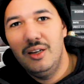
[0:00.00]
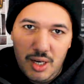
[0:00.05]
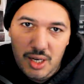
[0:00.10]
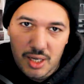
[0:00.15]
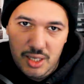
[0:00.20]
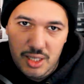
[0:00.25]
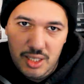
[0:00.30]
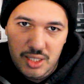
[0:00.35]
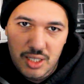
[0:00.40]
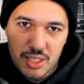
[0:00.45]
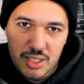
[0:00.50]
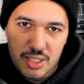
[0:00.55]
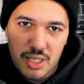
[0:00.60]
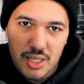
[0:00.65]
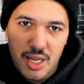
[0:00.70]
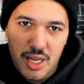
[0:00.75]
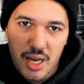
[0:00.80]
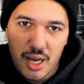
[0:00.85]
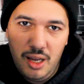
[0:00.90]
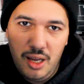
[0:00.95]
And this is the
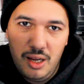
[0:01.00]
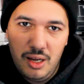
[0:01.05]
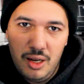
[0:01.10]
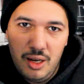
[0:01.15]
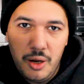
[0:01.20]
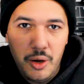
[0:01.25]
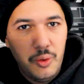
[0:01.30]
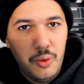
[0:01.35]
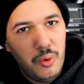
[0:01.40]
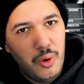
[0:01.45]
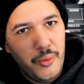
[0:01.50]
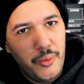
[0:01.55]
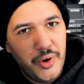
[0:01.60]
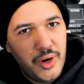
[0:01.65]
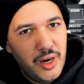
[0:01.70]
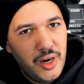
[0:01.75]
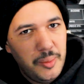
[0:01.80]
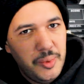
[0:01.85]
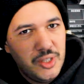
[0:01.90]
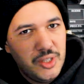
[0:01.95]
day where we're
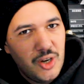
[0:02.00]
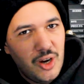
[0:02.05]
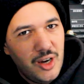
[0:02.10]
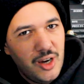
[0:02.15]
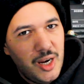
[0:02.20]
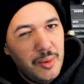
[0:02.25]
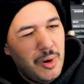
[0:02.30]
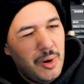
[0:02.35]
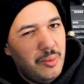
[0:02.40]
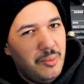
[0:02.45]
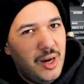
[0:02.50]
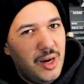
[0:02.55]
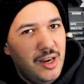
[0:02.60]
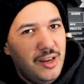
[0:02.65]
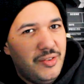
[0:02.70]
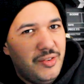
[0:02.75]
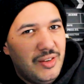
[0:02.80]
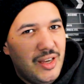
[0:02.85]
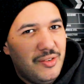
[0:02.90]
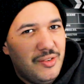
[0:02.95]
gonna be talking about
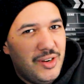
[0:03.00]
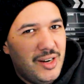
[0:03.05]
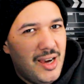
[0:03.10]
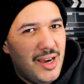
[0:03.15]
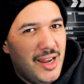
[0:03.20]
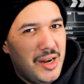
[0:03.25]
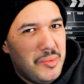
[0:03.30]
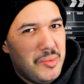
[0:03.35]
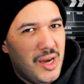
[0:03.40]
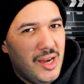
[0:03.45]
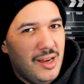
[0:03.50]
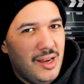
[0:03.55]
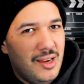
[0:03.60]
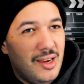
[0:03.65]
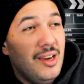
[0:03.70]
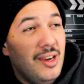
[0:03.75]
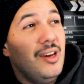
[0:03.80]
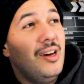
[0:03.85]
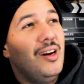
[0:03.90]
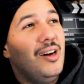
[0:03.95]
my favorite anime,
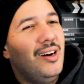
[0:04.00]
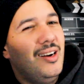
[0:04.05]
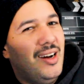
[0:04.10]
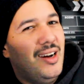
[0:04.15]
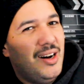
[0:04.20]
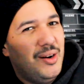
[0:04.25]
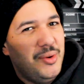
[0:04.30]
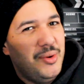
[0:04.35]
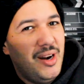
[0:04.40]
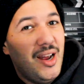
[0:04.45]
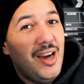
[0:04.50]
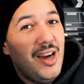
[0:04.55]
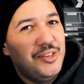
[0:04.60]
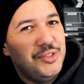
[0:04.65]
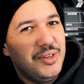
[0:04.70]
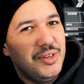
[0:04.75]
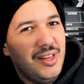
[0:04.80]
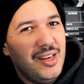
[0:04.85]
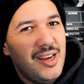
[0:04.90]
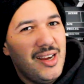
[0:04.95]
and how it
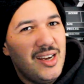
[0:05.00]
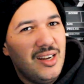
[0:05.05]
actually